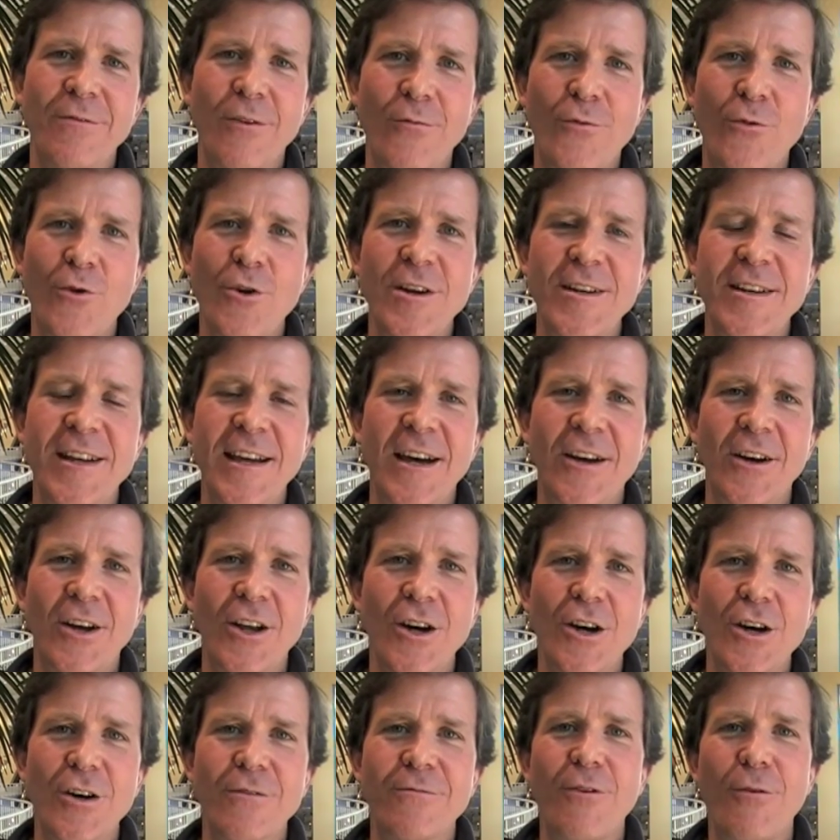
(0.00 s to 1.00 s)
free
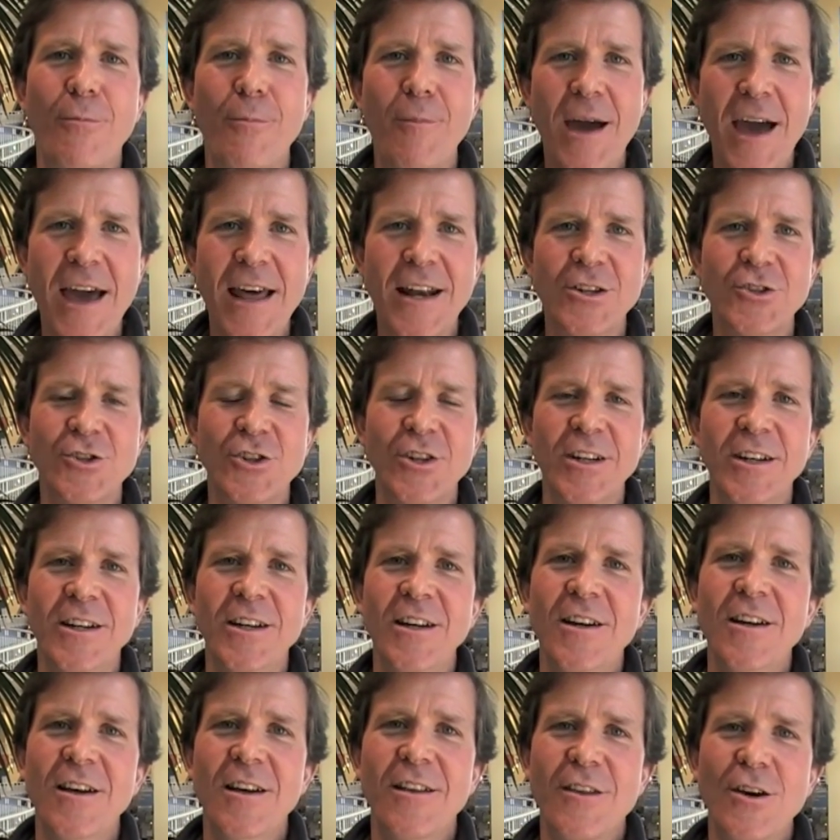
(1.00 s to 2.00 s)
download for managing
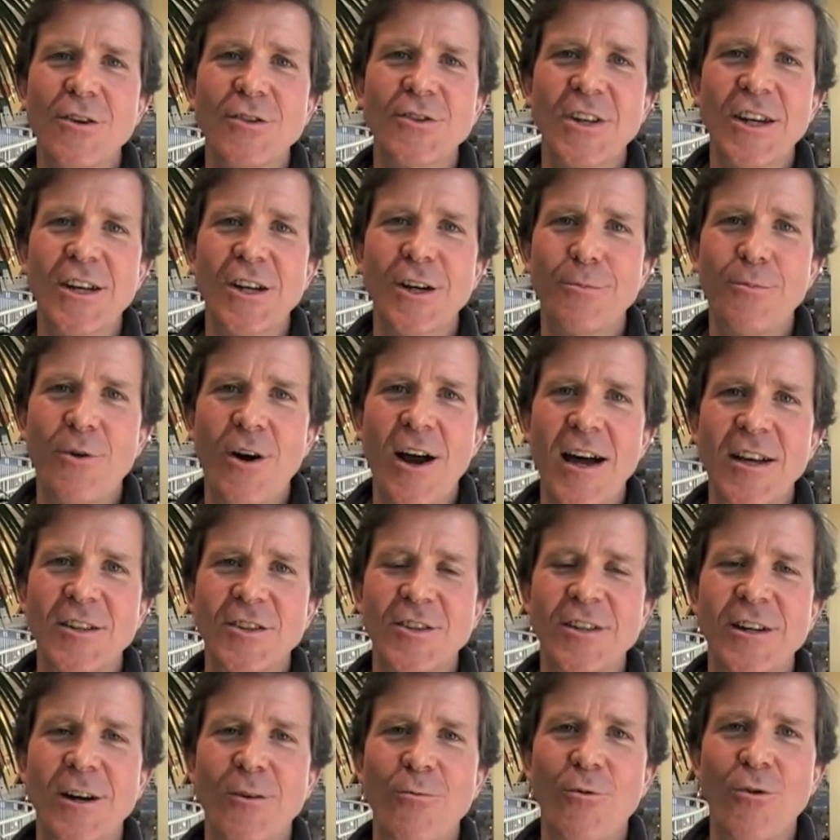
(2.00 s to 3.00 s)
those
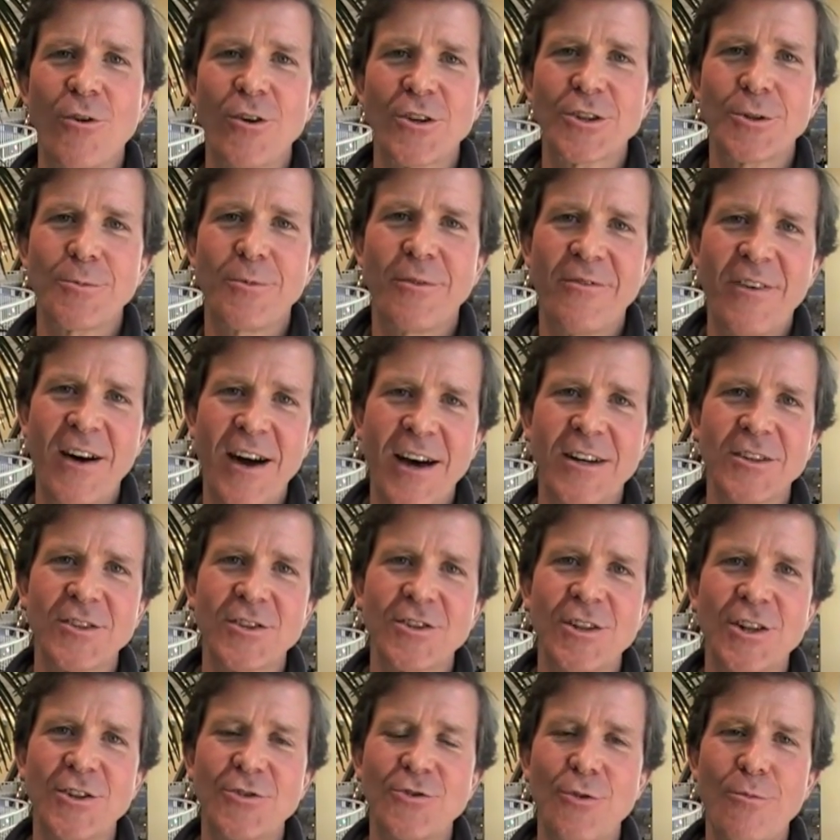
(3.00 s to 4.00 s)
enterprise networks to provide a
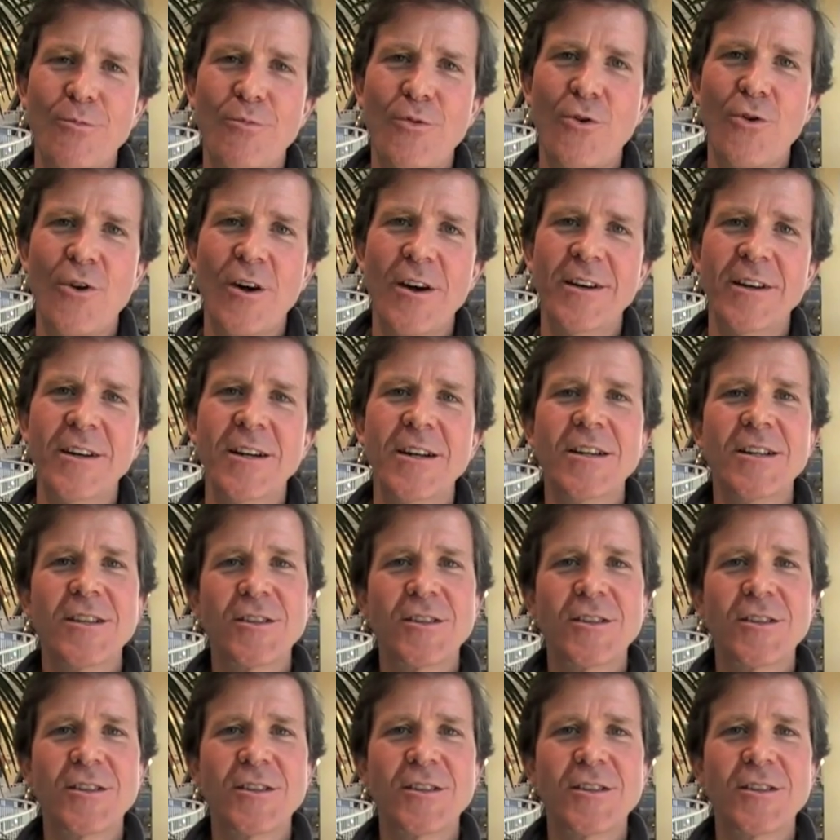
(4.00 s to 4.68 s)
central point,